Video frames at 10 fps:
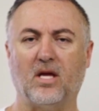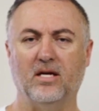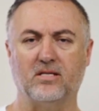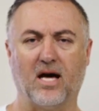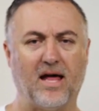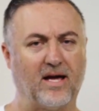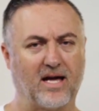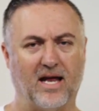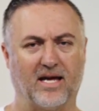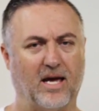he's a guy that
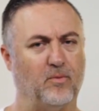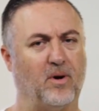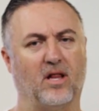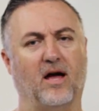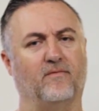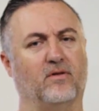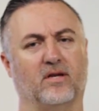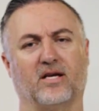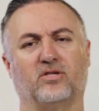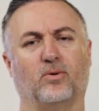kind of came in my life for the
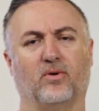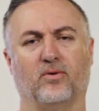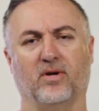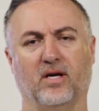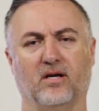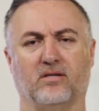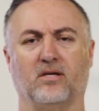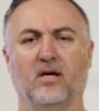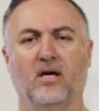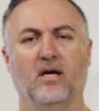next two or three years.
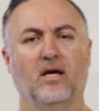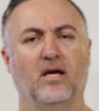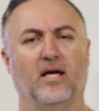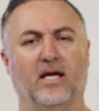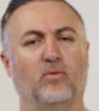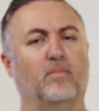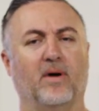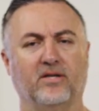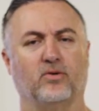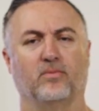He would
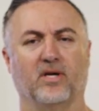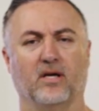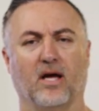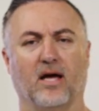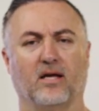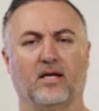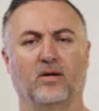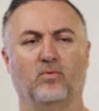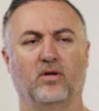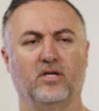mentor me, and
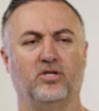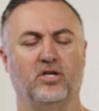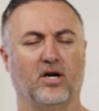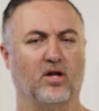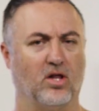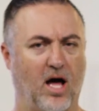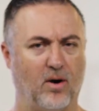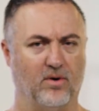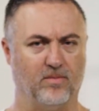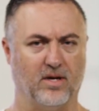he really shared a
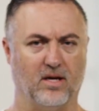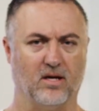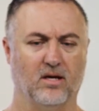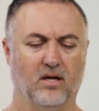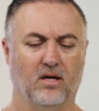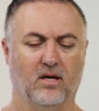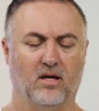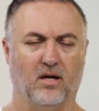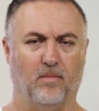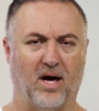lot with me
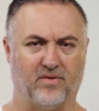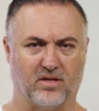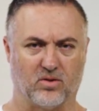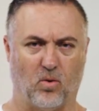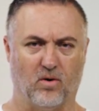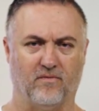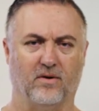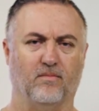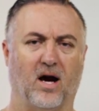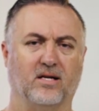about this
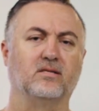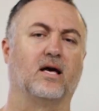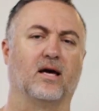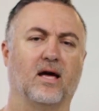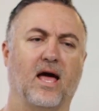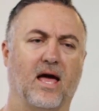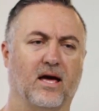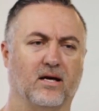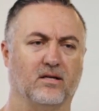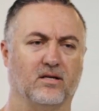orphan mindset
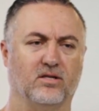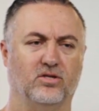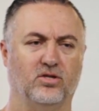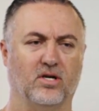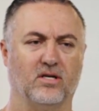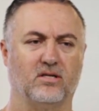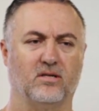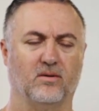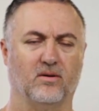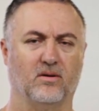and
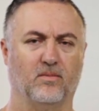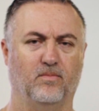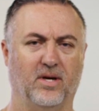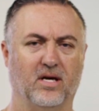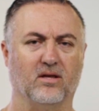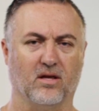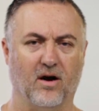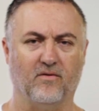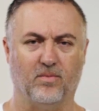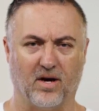just being
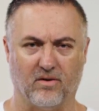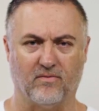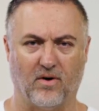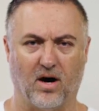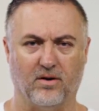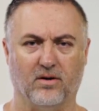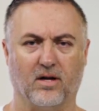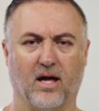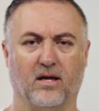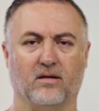loved by the Father.
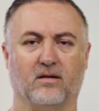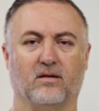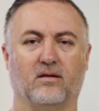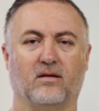And